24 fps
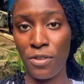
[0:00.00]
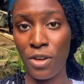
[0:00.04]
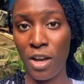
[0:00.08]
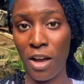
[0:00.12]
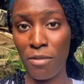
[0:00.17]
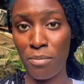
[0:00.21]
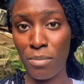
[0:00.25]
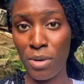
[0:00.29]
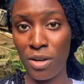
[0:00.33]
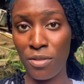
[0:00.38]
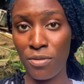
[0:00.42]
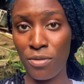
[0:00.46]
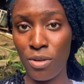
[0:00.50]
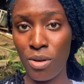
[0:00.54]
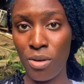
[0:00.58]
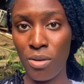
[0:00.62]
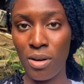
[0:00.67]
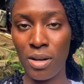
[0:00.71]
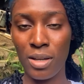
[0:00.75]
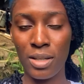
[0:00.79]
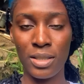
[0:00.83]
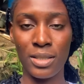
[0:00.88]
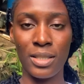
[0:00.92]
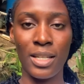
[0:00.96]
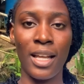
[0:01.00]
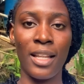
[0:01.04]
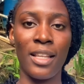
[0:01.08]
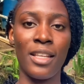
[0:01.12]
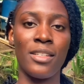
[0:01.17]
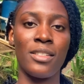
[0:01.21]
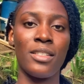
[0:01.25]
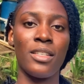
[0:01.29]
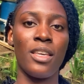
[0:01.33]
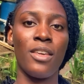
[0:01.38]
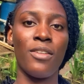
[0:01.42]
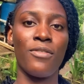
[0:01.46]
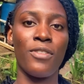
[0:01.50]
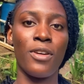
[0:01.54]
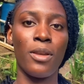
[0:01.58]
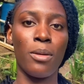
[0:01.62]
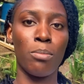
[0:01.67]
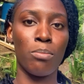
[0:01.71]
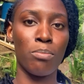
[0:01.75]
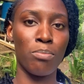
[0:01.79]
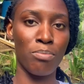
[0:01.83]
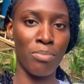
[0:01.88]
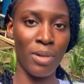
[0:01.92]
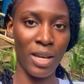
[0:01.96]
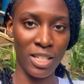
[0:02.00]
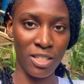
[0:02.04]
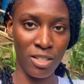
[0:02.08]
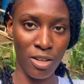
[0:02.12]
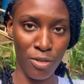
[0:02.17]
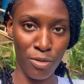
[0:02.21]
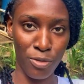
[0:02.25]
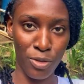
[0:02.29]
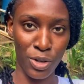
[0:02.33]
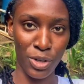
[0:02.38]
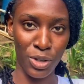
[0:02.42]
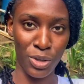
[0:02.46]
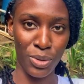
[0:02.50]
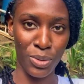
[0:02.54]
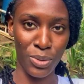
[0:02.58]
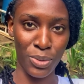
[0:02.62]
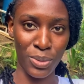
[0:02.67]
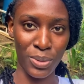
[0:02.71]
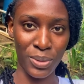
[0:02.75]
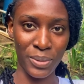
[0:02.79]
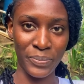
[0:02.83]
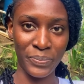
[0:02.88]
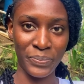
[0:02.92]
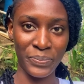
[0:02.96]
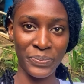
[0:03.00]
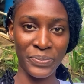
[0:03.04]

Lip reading: you have bread flour, that is even better for you.